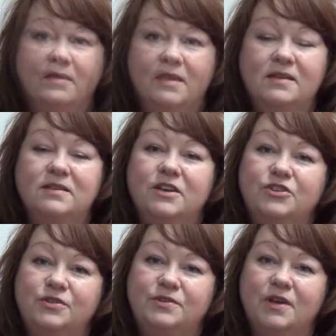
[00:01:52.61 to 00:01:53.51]
These
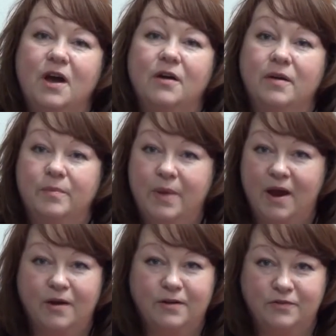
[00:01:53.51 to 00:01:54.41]
issues are
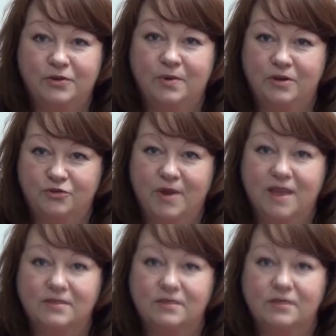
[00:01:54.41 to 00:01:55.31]
imperative to
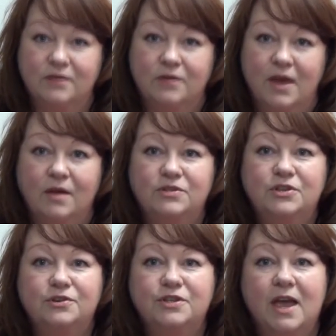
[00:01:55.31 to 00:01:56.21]
address.
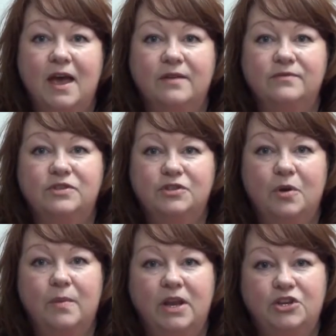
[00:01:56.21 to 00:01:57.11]
Counselors have so
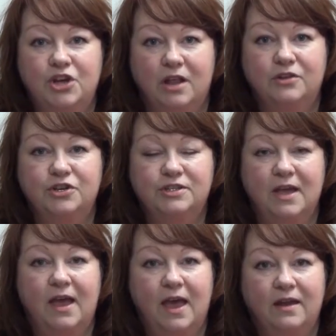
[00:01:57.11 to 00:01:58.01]
many challenges
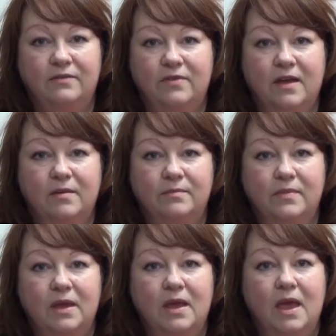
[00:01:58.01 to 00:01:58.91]
ahead of them
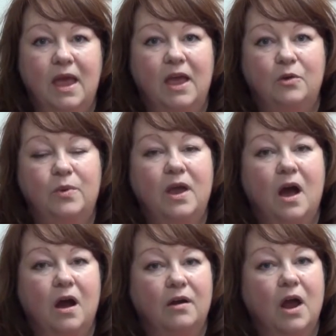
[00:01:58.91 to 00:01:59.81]
and we
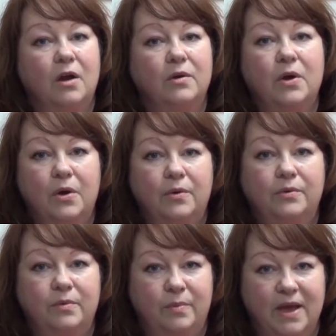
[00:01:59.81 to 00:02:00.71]
are our
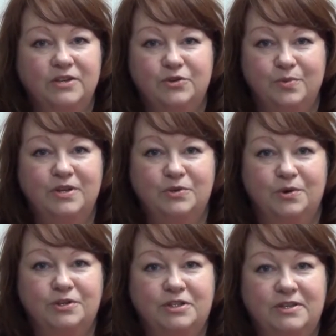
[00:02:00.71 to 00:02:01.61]
own best
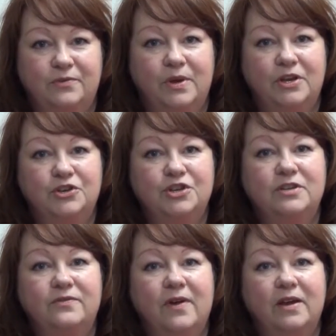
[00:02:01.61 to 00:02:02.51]
resources if we can
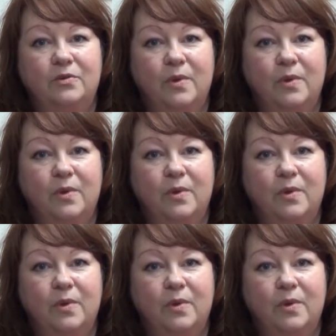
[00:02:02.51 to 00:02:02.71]
just find